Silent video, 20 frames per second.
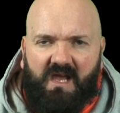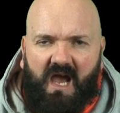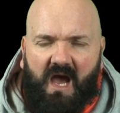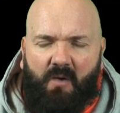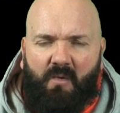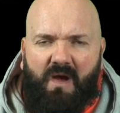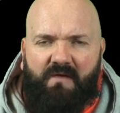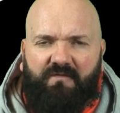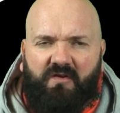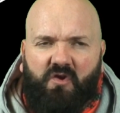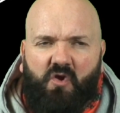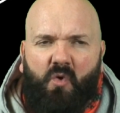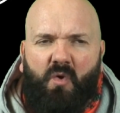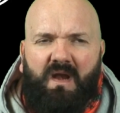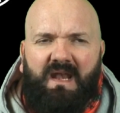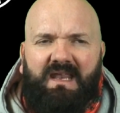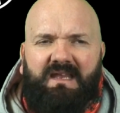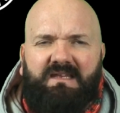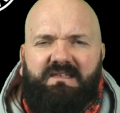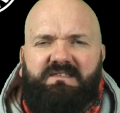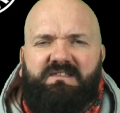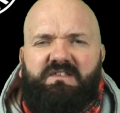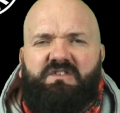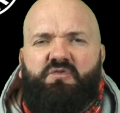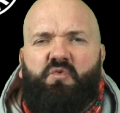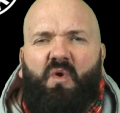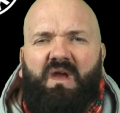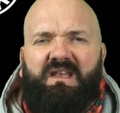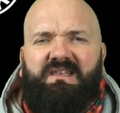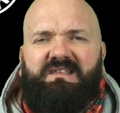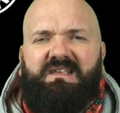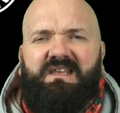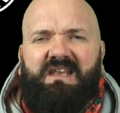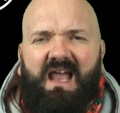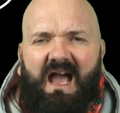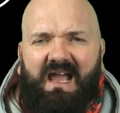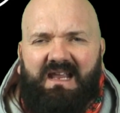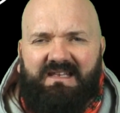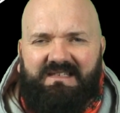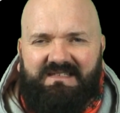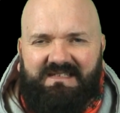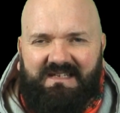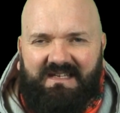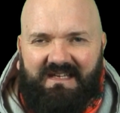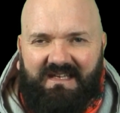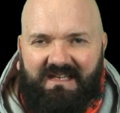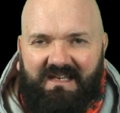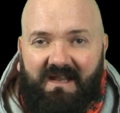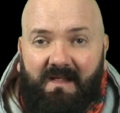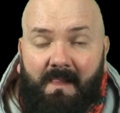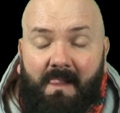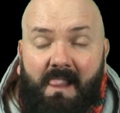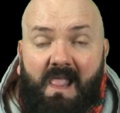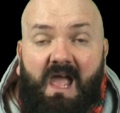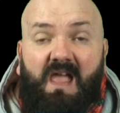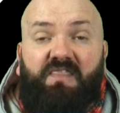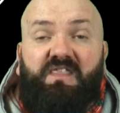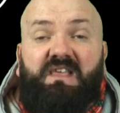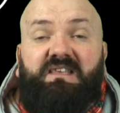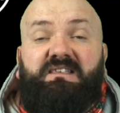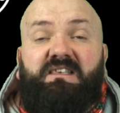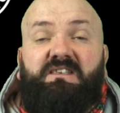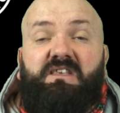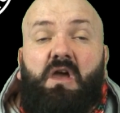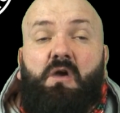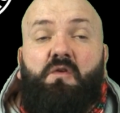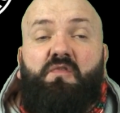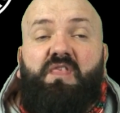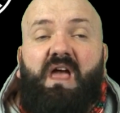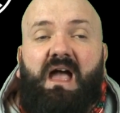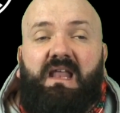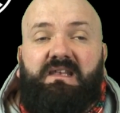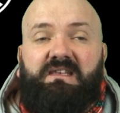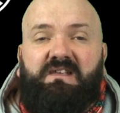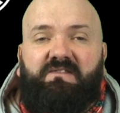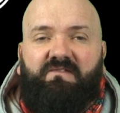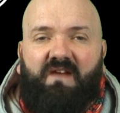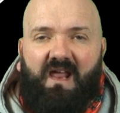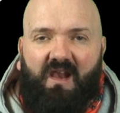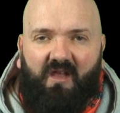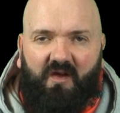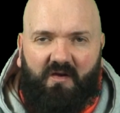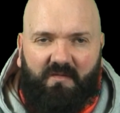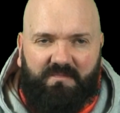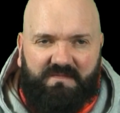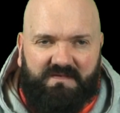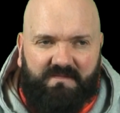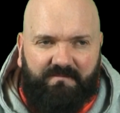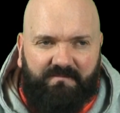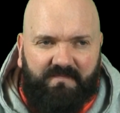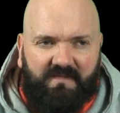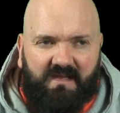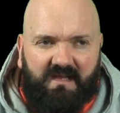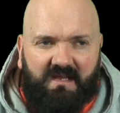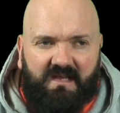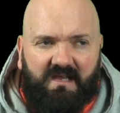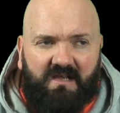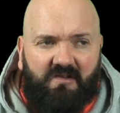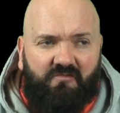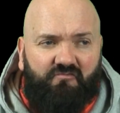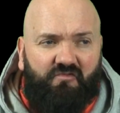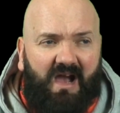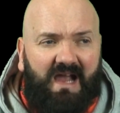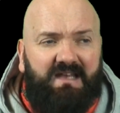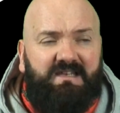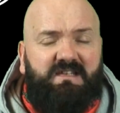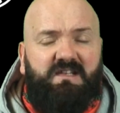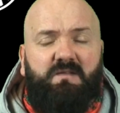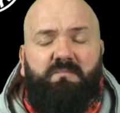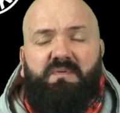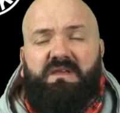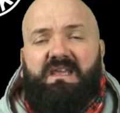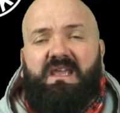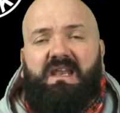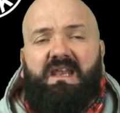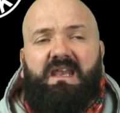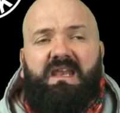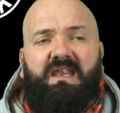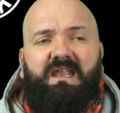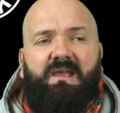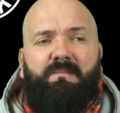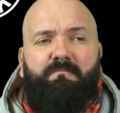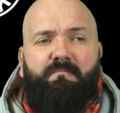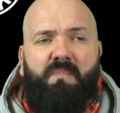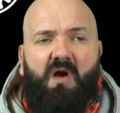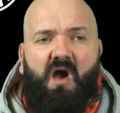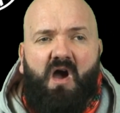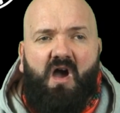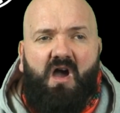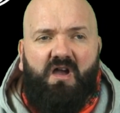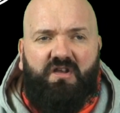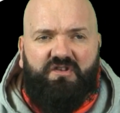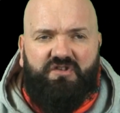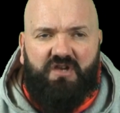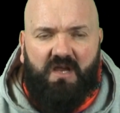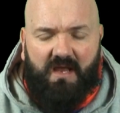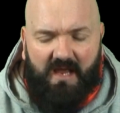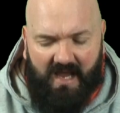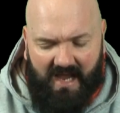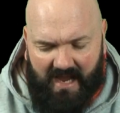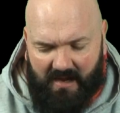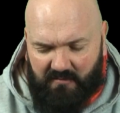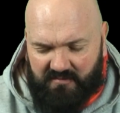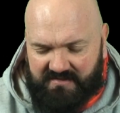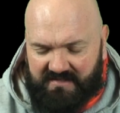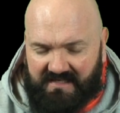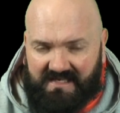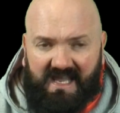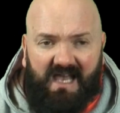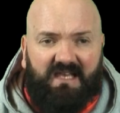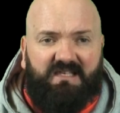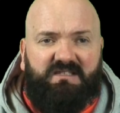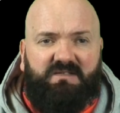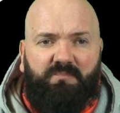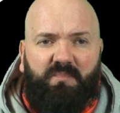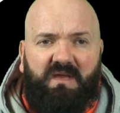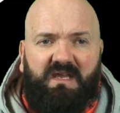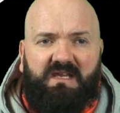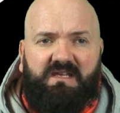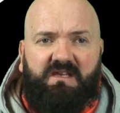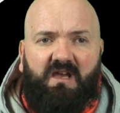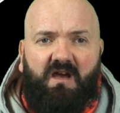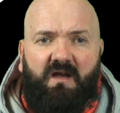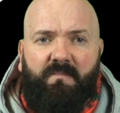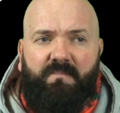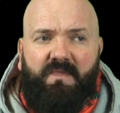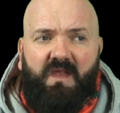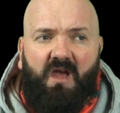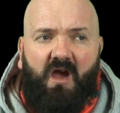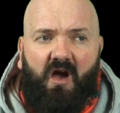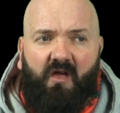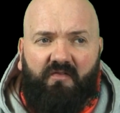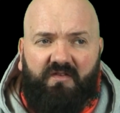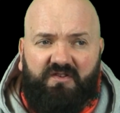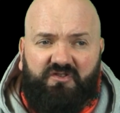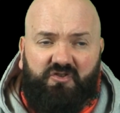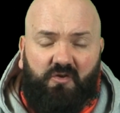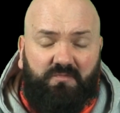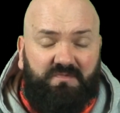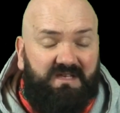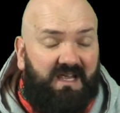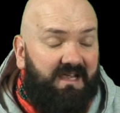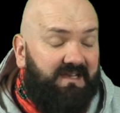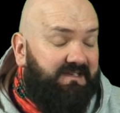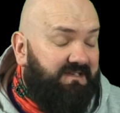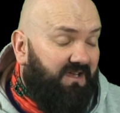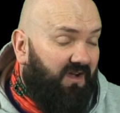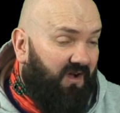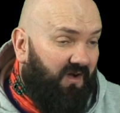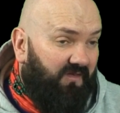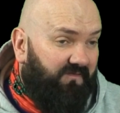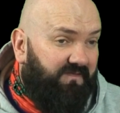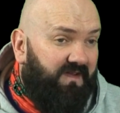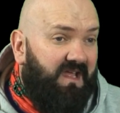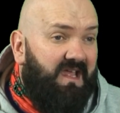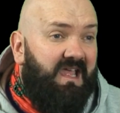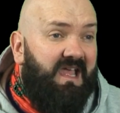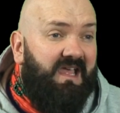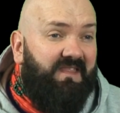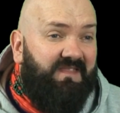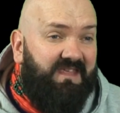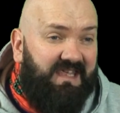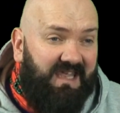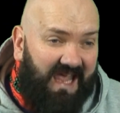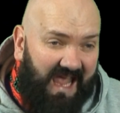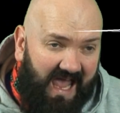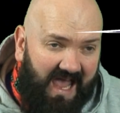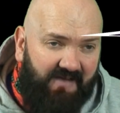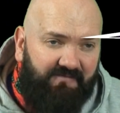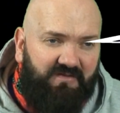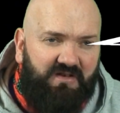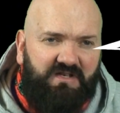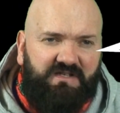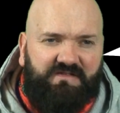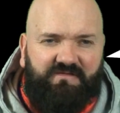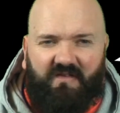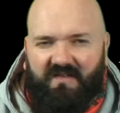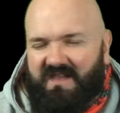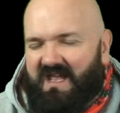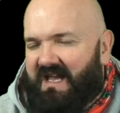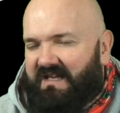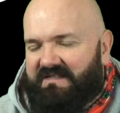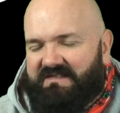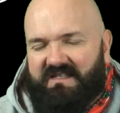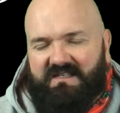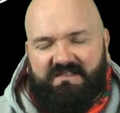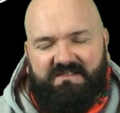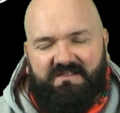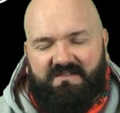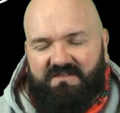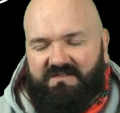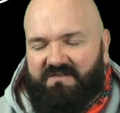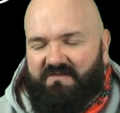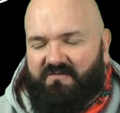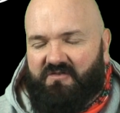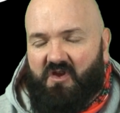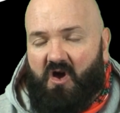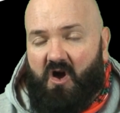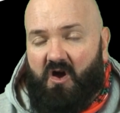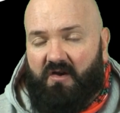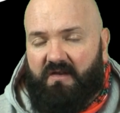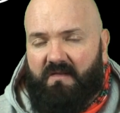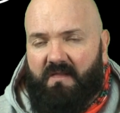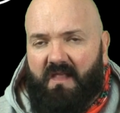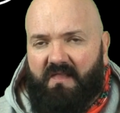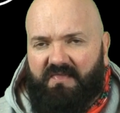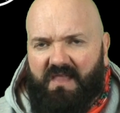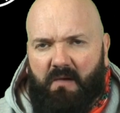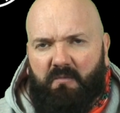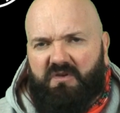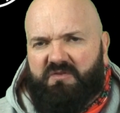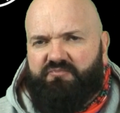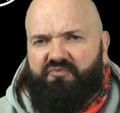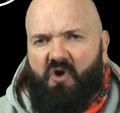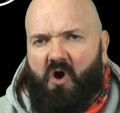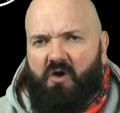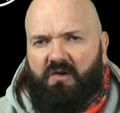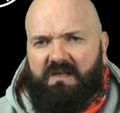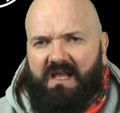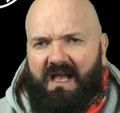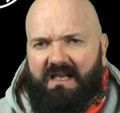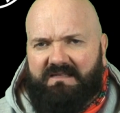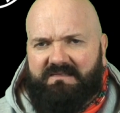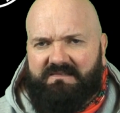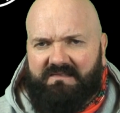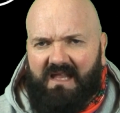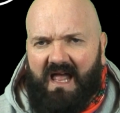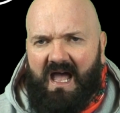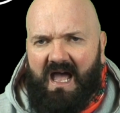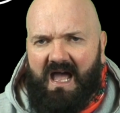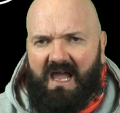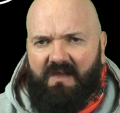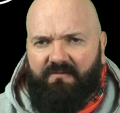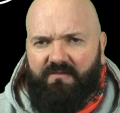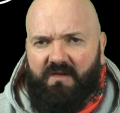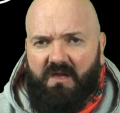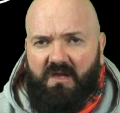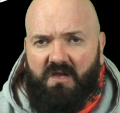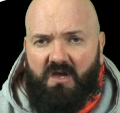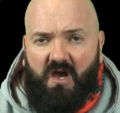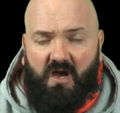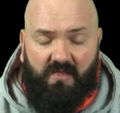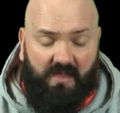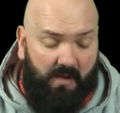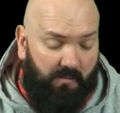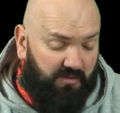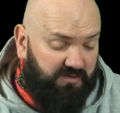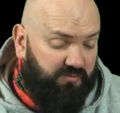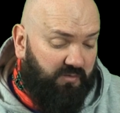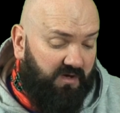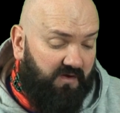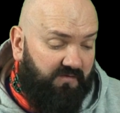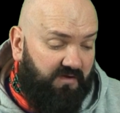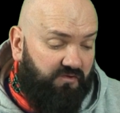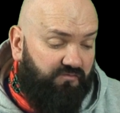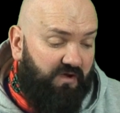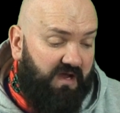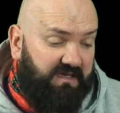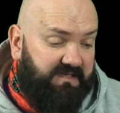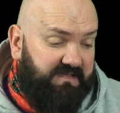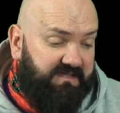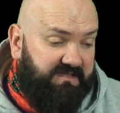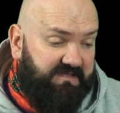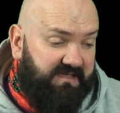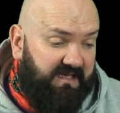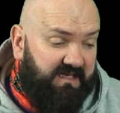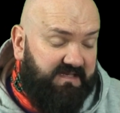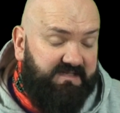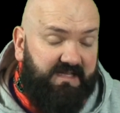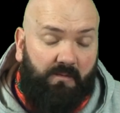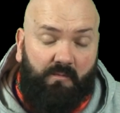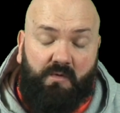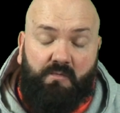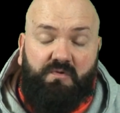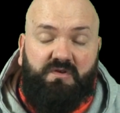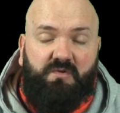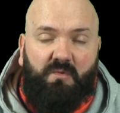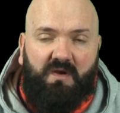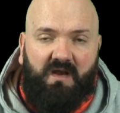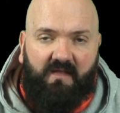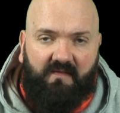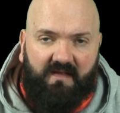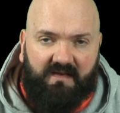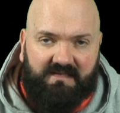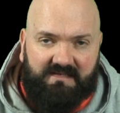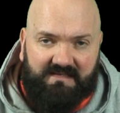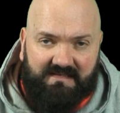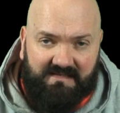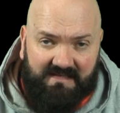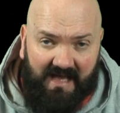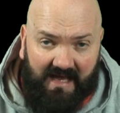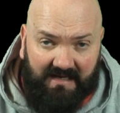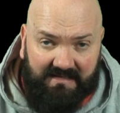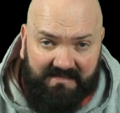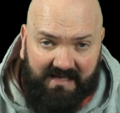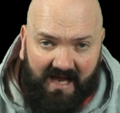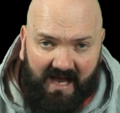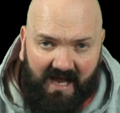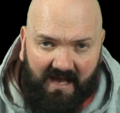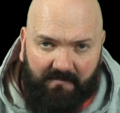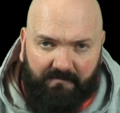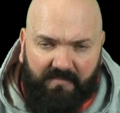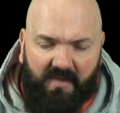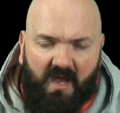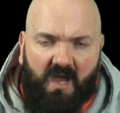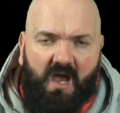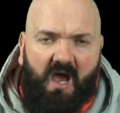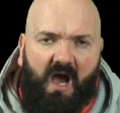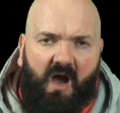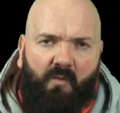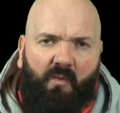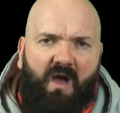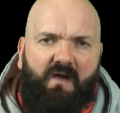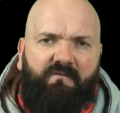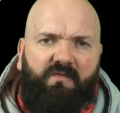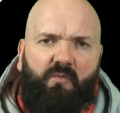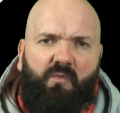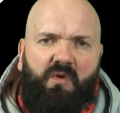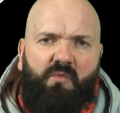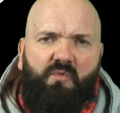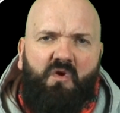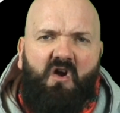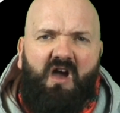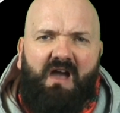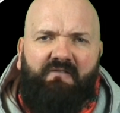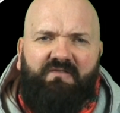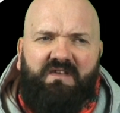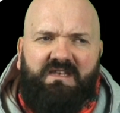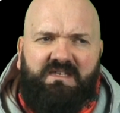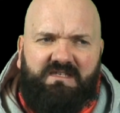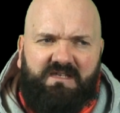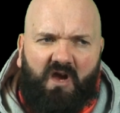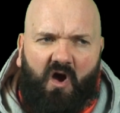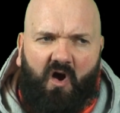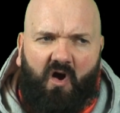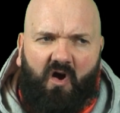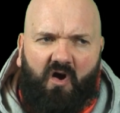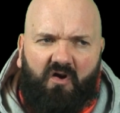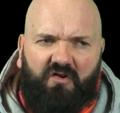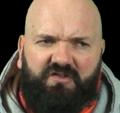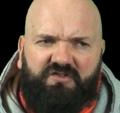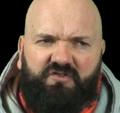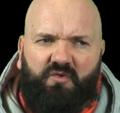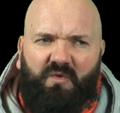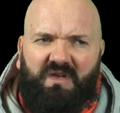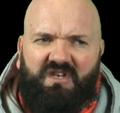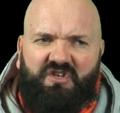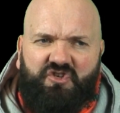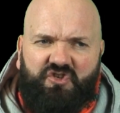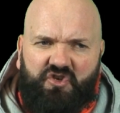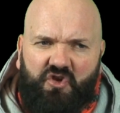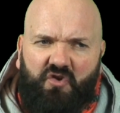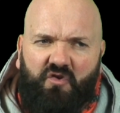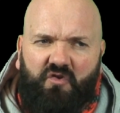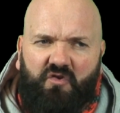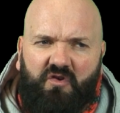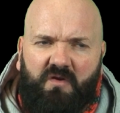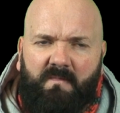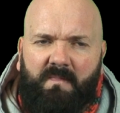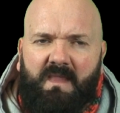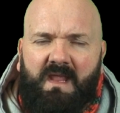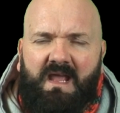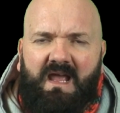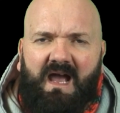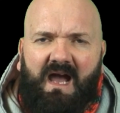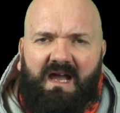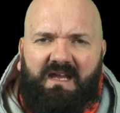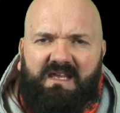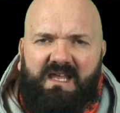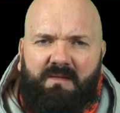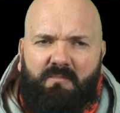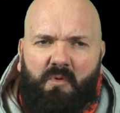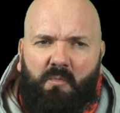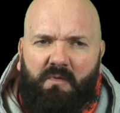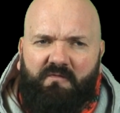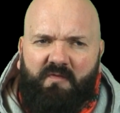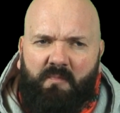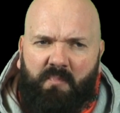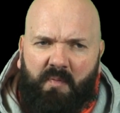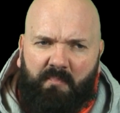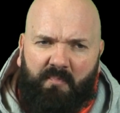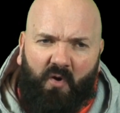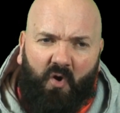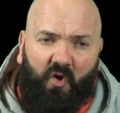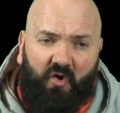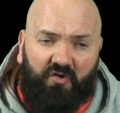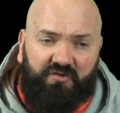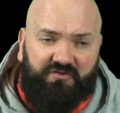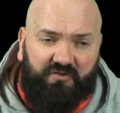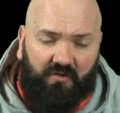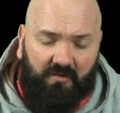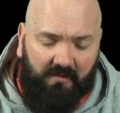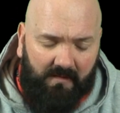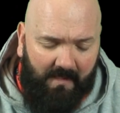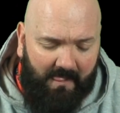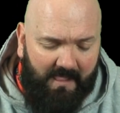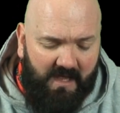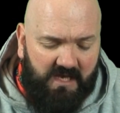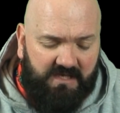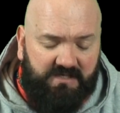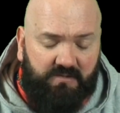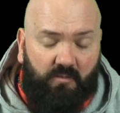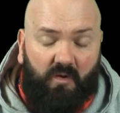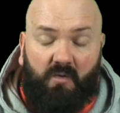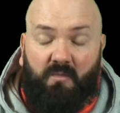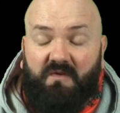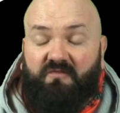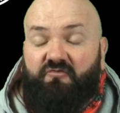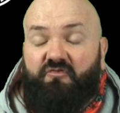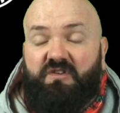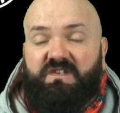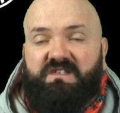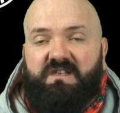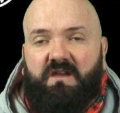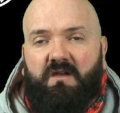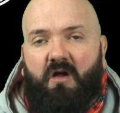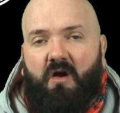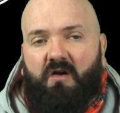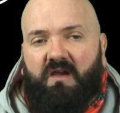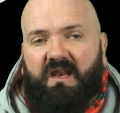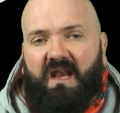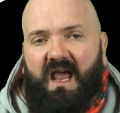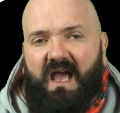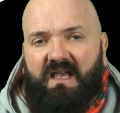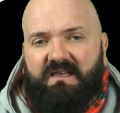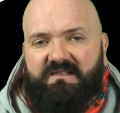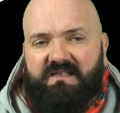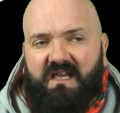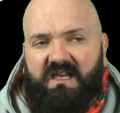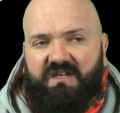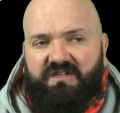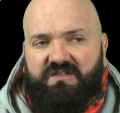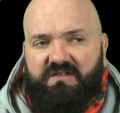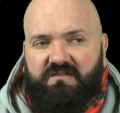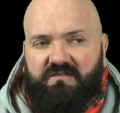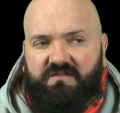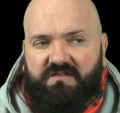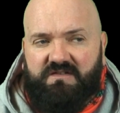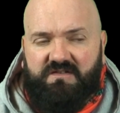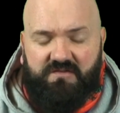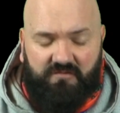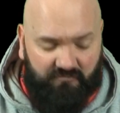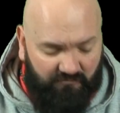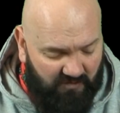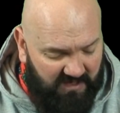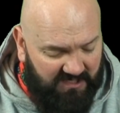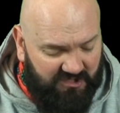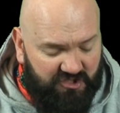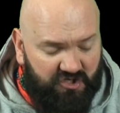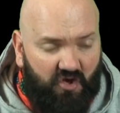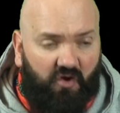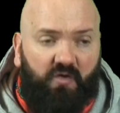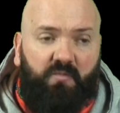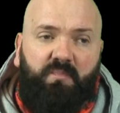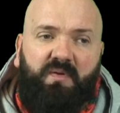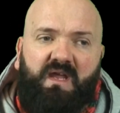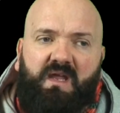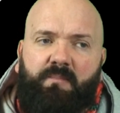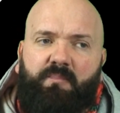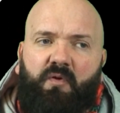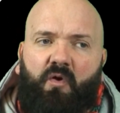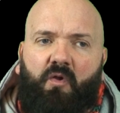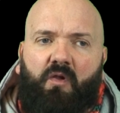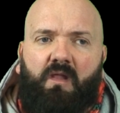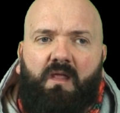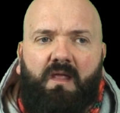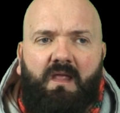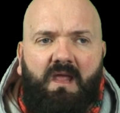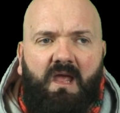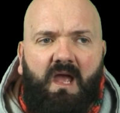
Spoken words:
However, going into 2019, this is how that developed. Right at the beginning in March, I was a guest speaker on the subject of the evidence for the existence of God. That was broadcast live, and that was one of the greatest things that we were doing at that time. However, we were having talks, so in June I came up with a proposal to work with Christian organisations to reach young people